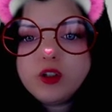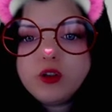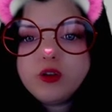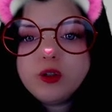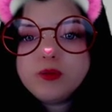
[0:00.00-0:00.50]

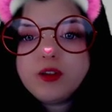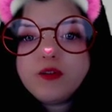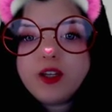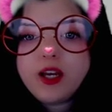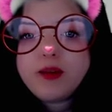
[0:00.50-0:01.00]
2 groups
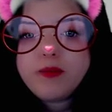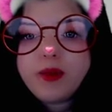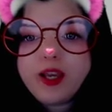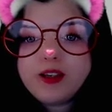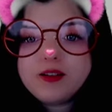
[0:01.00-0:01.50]
of 10
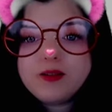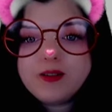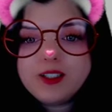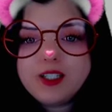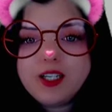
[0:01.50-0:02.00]
make
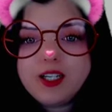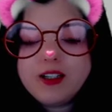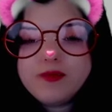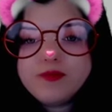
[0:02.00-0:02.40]
20.